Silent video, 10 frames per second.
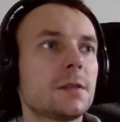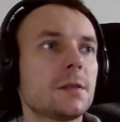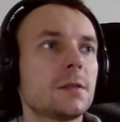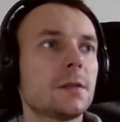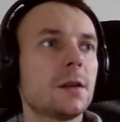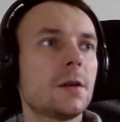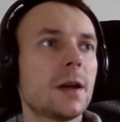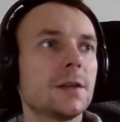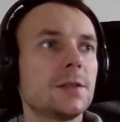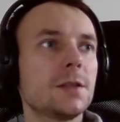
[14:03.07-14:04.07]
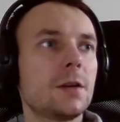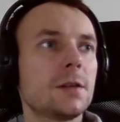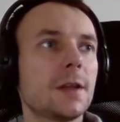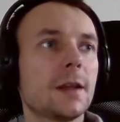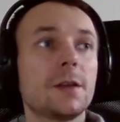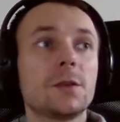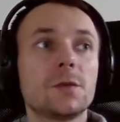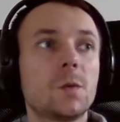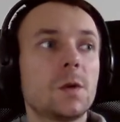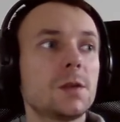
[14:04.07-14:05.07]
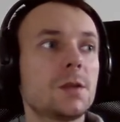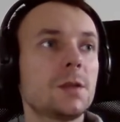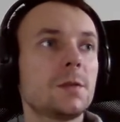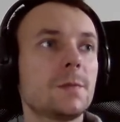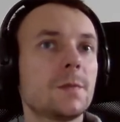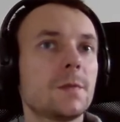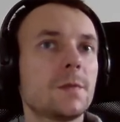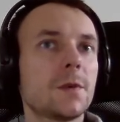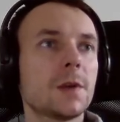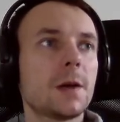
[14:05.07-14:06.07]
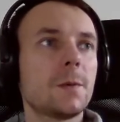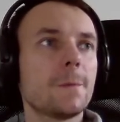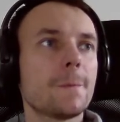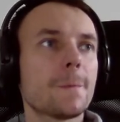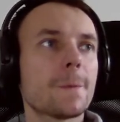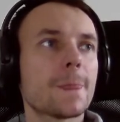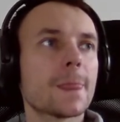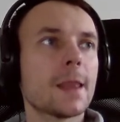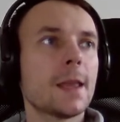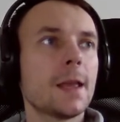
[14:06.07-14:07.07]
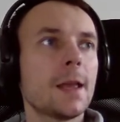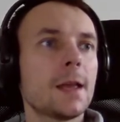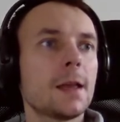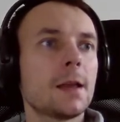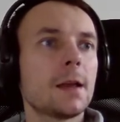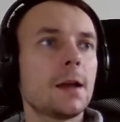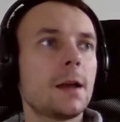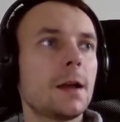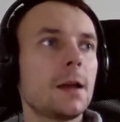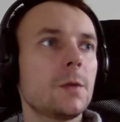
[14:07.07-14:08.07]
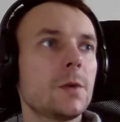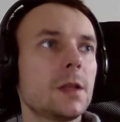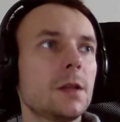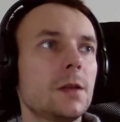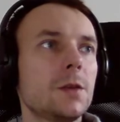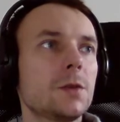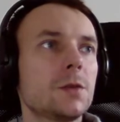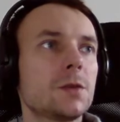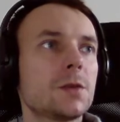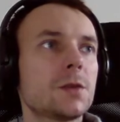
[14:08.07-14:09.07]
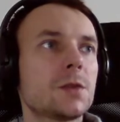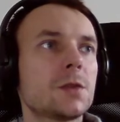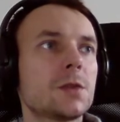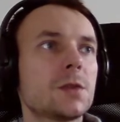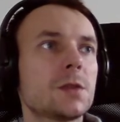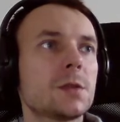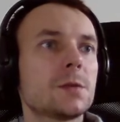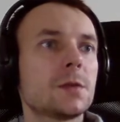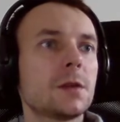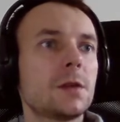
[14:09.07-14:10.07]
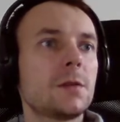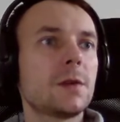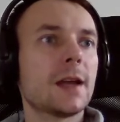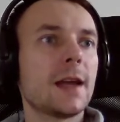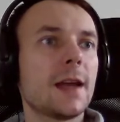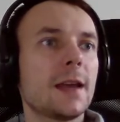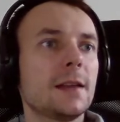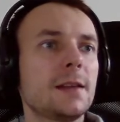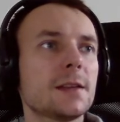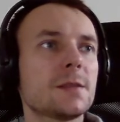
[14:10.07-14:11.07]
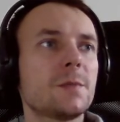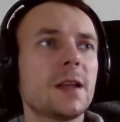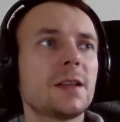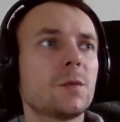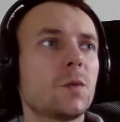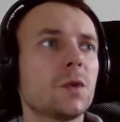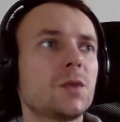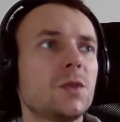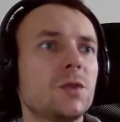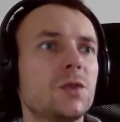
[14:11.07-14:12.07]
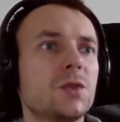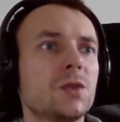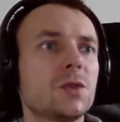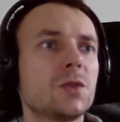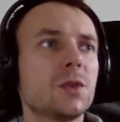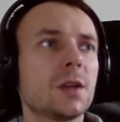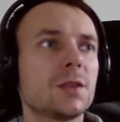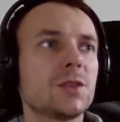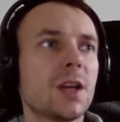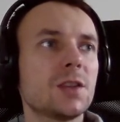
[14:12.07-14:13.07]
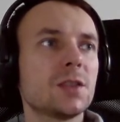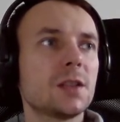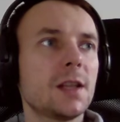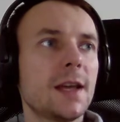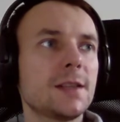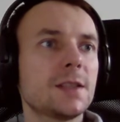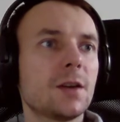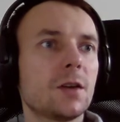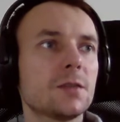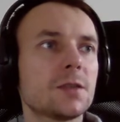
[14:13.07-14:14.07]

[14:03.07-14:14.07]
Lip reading: No, I don't, and I don't want to for now. I will use, okay, it doesn't matter what you choose, you can change it later on.